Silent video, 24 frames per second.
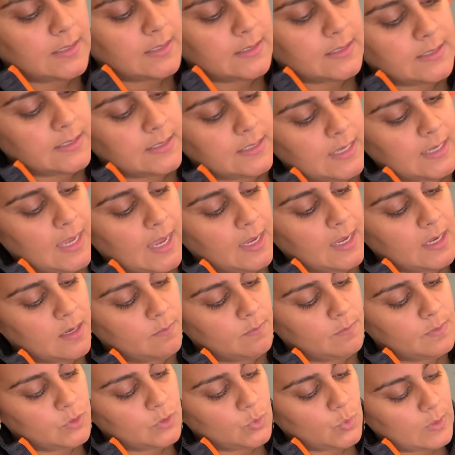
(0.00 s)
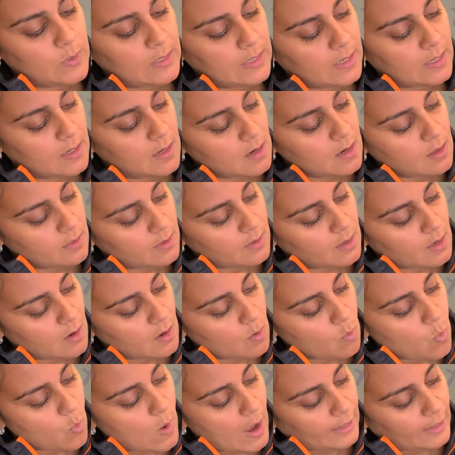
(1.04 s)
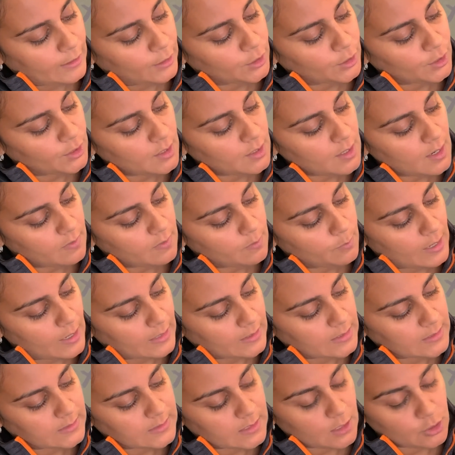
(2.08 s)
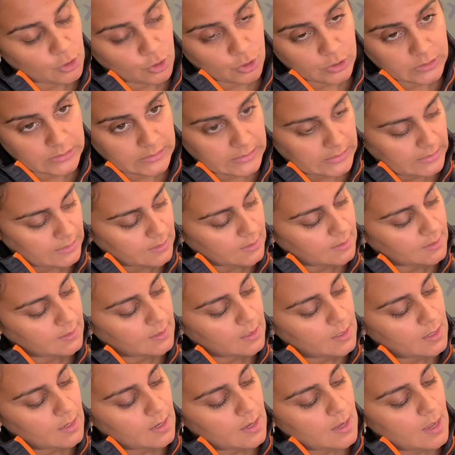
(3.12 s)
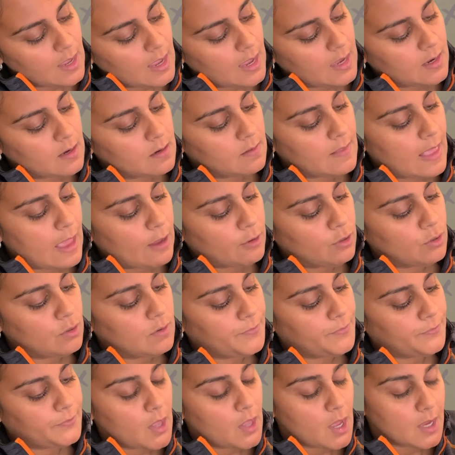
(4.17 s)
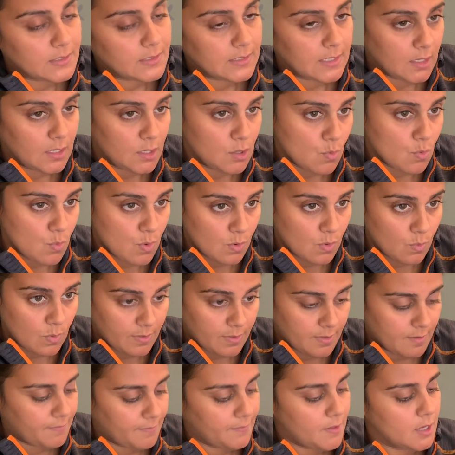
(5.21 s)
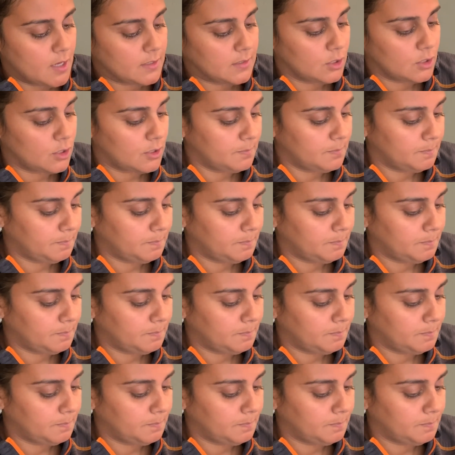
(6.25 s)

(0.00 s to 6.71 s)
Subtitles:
to get in between the wire and the brackets on your teeth and allow you to floss like you would with a flosser.